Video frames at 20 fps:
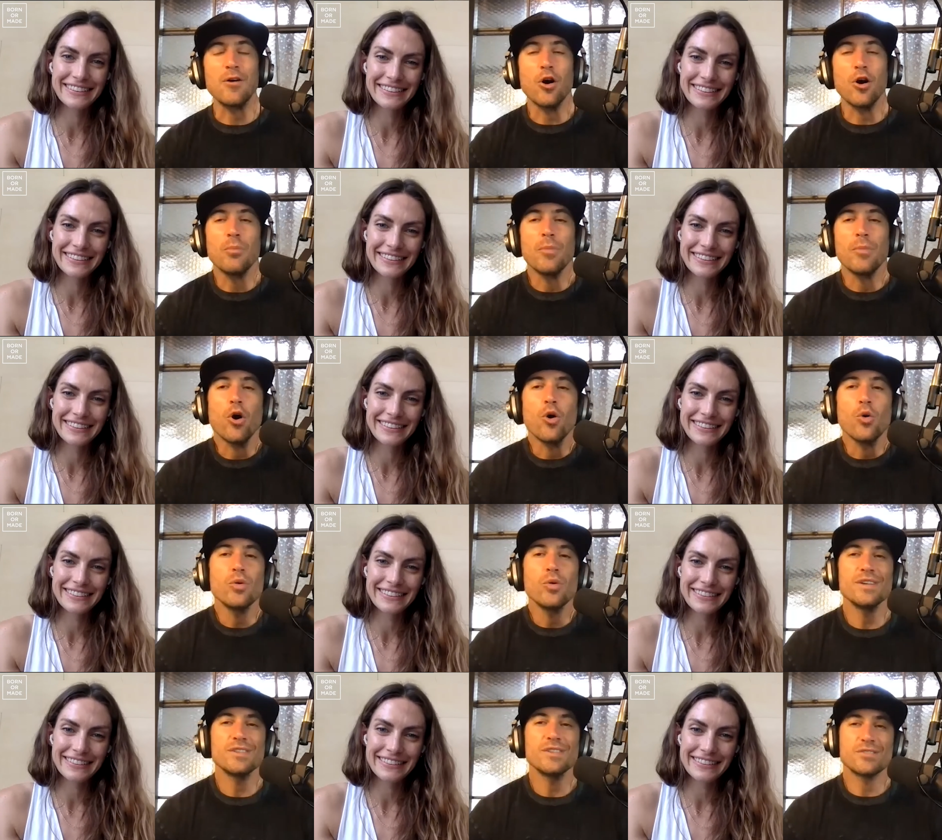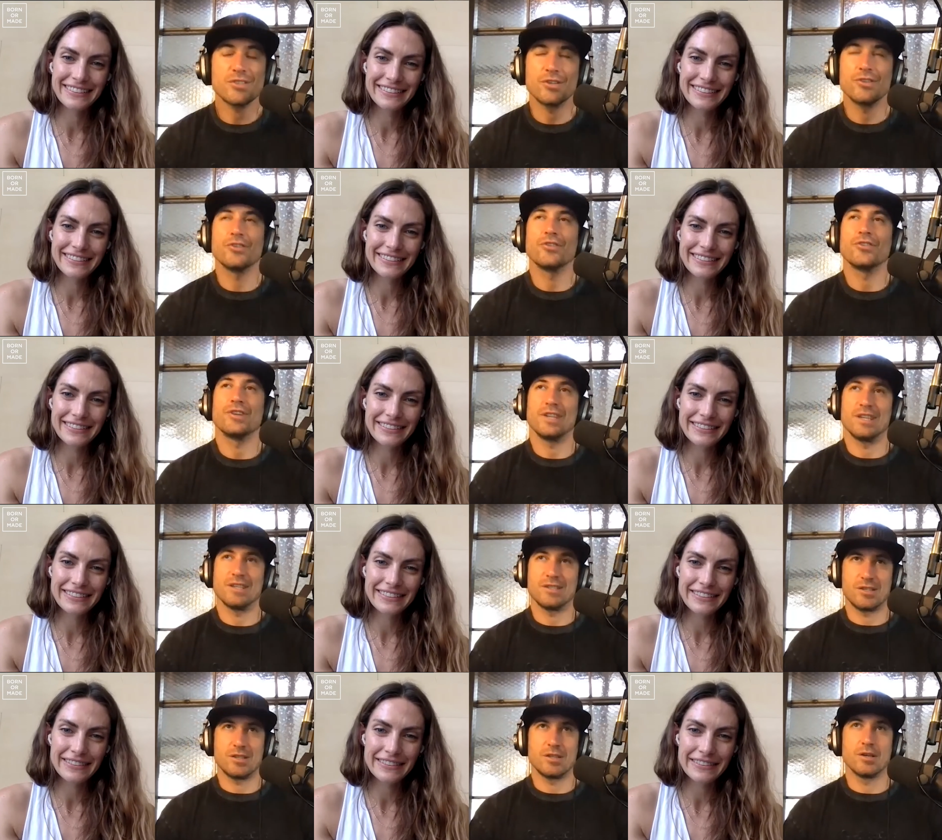Speaker 1: am always
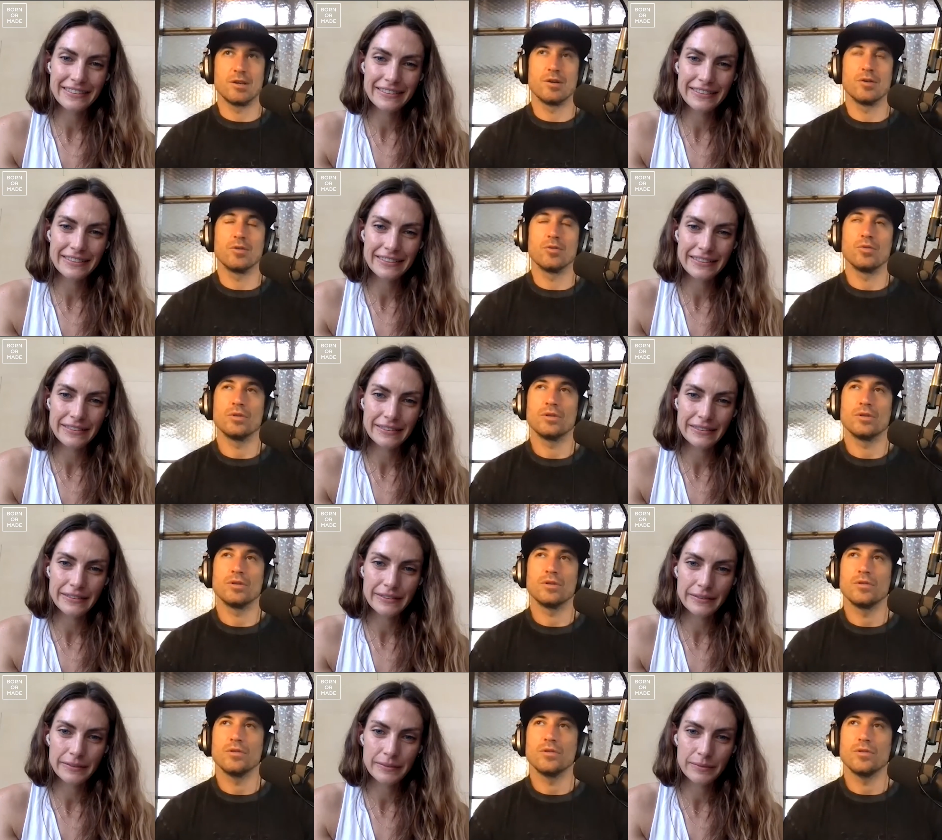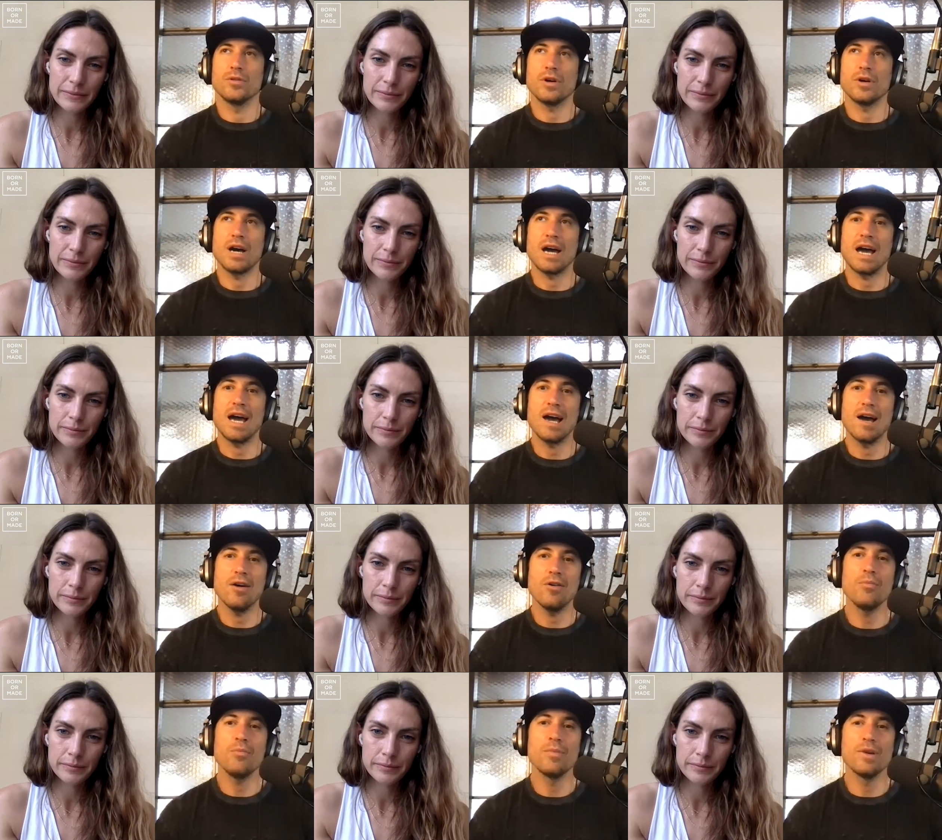curious though,
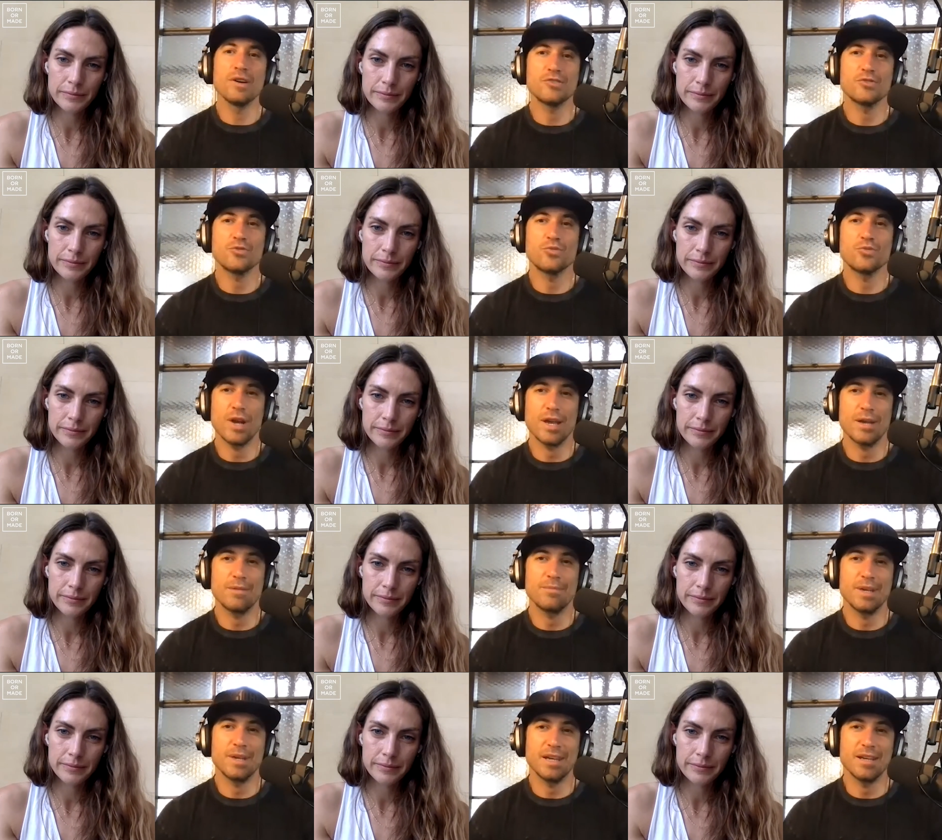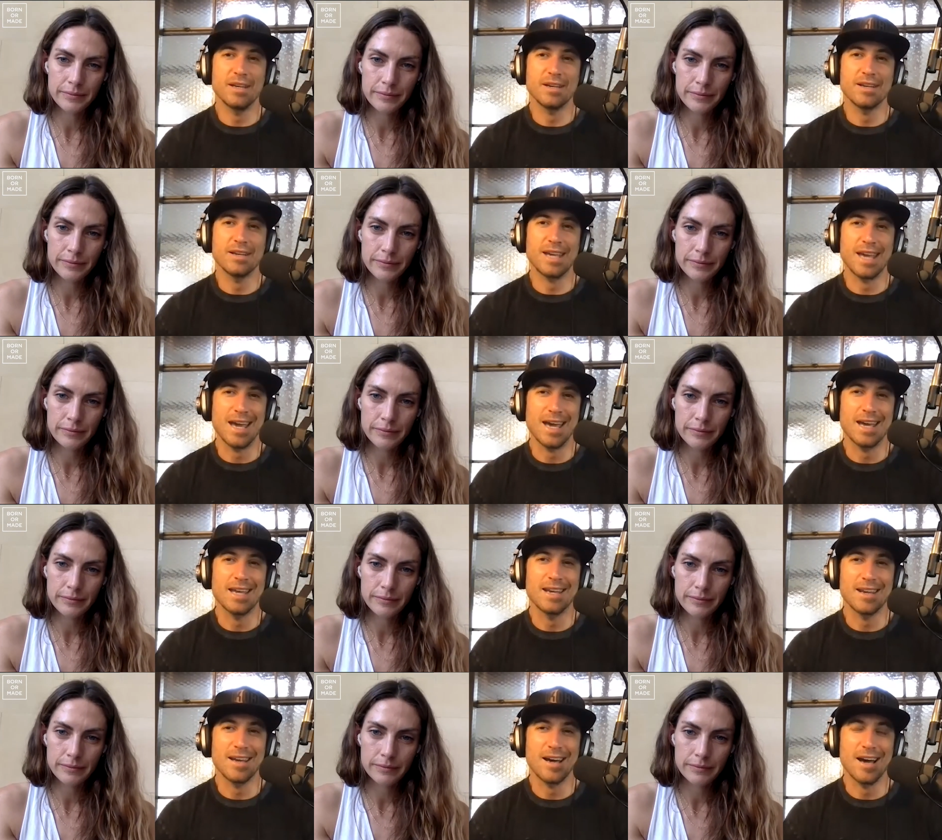how much red meat
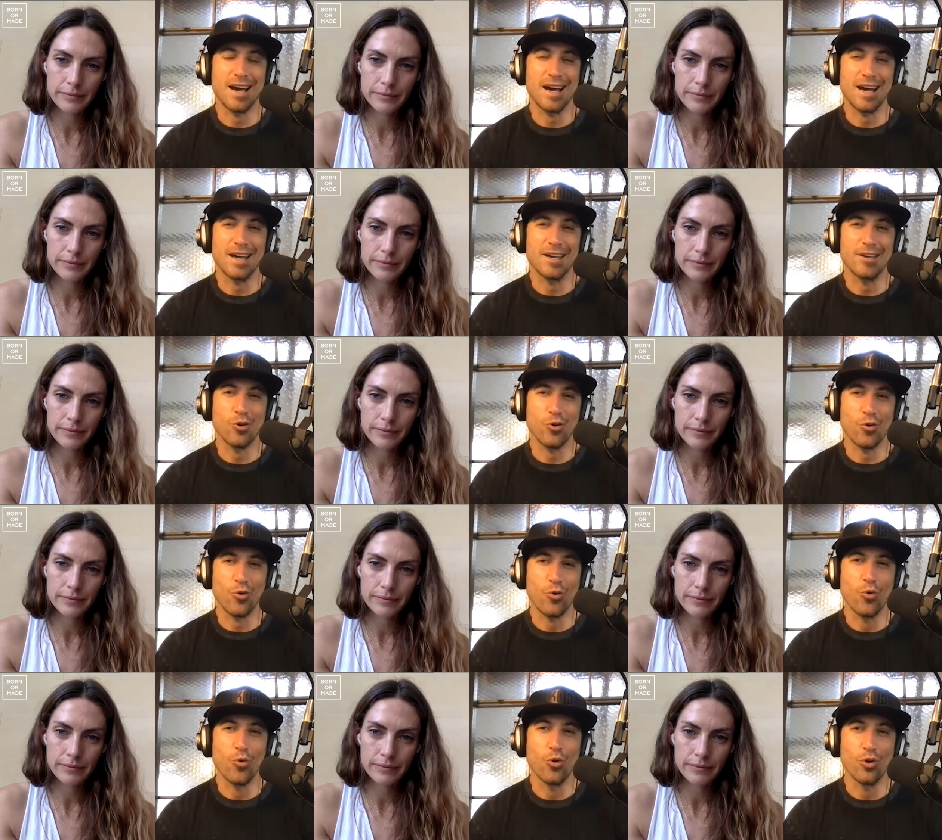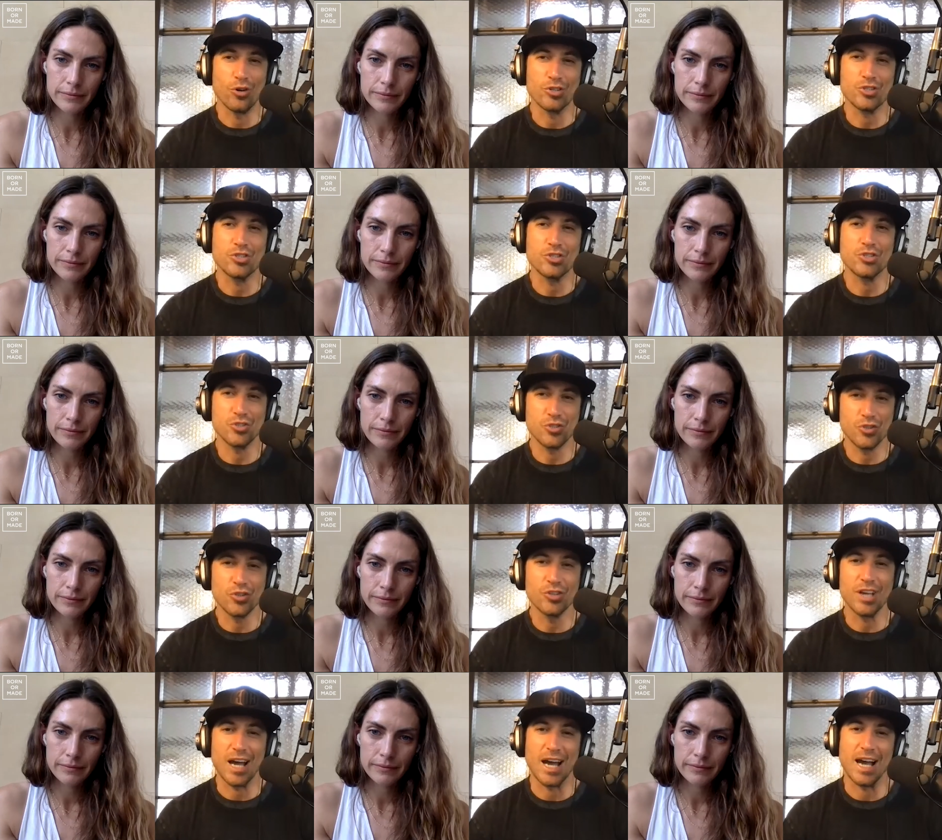can I or
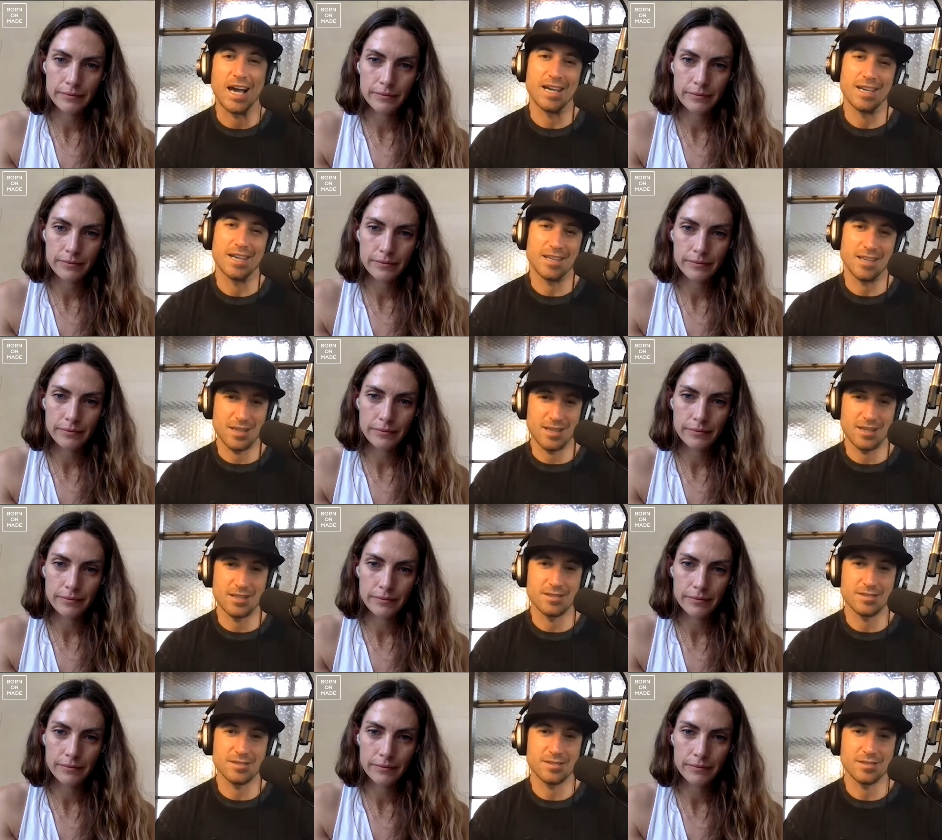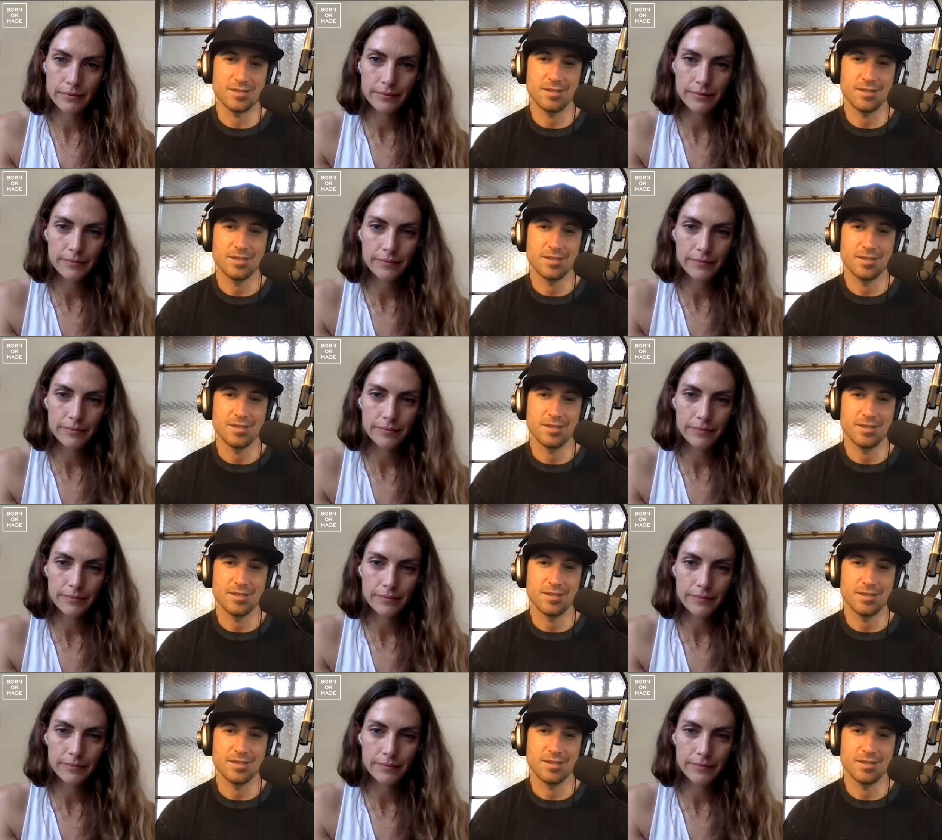should I eat?